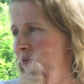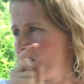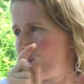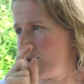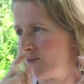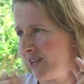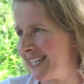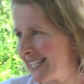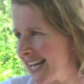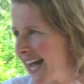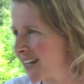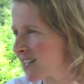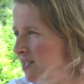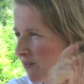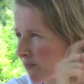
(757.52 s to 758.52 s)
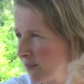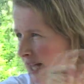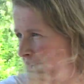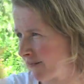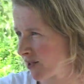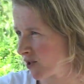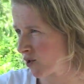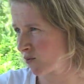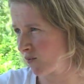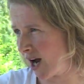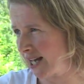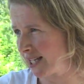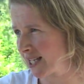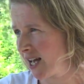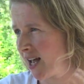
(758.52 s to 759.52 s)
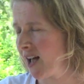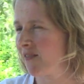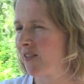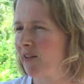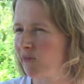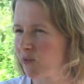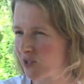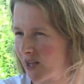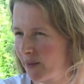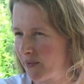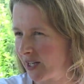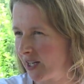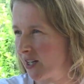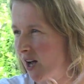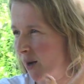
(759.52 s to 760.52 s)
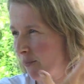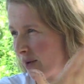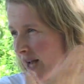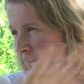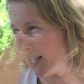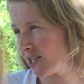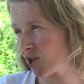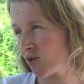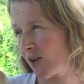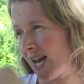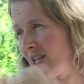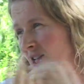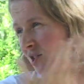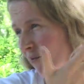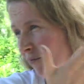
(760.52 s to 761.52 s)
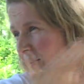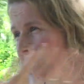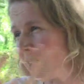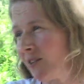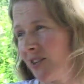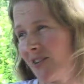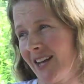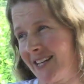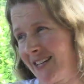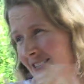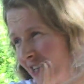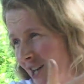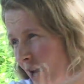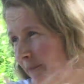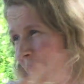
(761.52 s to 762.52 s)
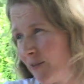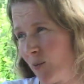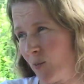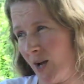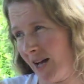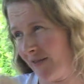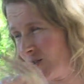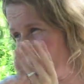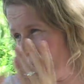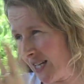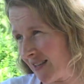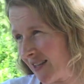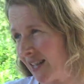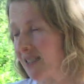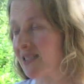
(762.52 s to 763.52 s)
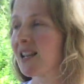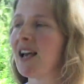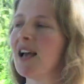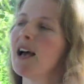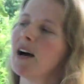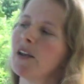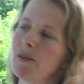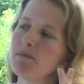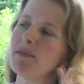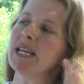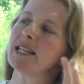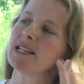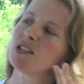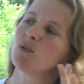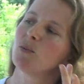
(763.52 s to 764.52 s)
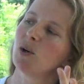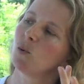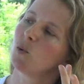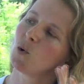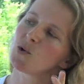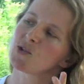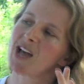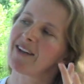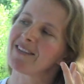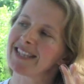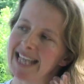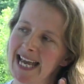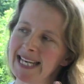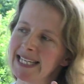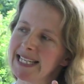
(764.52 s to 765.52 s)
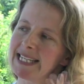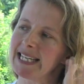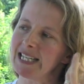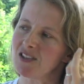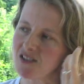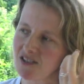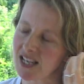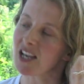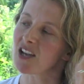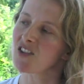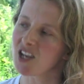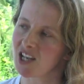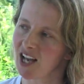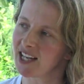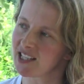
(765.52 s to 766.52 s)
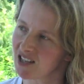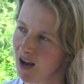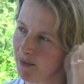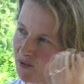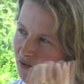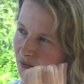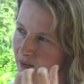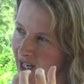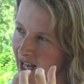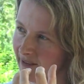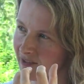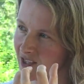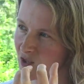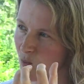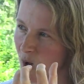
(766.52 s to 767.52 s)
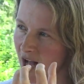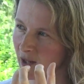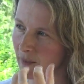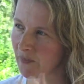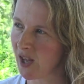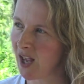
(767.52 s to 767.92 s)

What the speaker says: We read text from left to right. Therefore, something in our brain is trained to feel that that is the comfortable way of doing things. And it means that we will also have a tendency to think that light comes from the left as well.